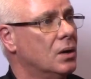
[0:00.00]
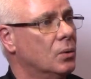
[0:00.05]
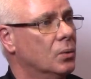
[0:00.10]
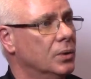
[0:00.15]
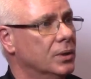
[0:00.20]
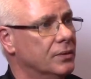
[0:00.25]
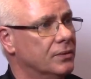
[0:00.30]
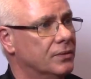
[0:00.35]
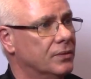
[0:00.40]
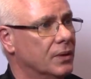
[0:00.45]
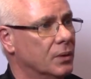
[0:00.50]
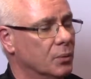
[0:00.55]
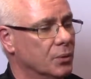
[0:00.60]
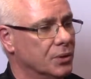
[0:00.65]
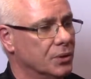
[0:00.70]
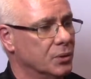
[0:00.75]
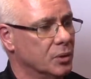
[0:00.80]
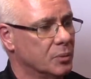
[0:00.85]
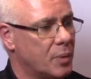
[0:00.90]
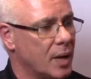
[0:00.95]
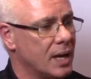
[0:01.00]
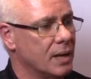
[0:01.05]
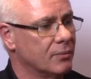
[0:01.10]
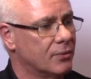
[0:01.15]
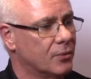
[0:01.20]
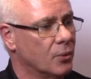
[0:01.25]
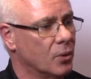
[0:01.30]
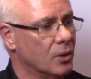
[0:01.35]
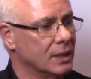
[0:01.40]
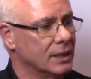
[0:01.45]
We're doing
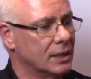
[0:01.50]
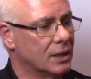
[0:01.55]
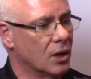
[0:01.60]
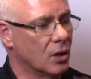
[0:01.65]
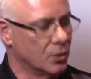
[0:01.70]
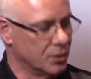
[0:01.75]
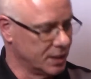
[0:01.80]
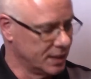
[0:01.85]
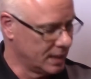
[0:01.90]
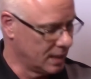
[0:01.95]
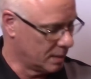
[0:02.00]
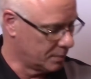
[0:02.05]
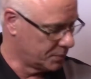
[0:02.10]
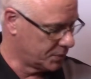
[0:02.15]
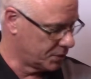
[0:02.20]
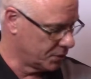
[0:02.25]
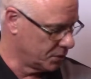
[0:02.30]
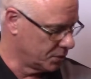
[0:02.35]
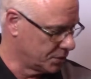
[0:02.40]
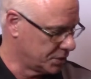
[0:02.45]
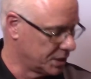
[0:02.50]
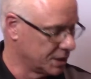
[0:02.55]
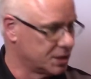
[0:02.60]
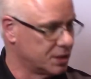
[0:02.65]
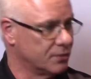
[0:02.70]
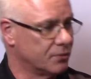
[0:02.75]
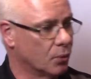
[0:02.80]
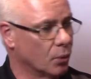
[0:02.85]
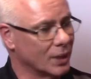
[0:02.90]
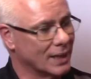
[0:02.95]
PAM4 encoding up to
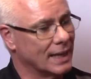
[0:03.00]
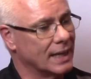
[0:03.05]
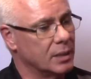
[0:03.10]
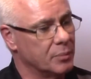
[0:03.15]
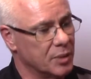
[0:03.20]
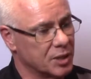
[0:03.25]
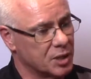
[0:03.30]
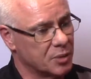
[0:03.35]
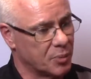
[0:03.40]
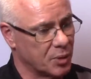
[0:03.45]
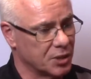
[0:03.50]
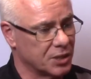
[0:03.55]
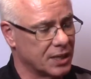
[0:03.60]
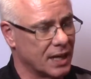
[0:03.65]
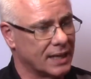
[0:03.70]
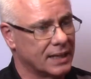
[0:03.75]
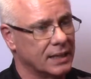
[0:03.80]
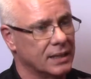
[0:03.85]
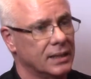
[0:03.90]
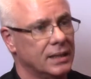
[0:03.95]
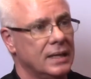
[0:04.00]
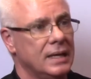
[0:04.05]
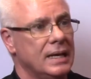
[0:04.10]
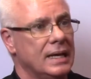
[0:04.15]
64 gigabits per second,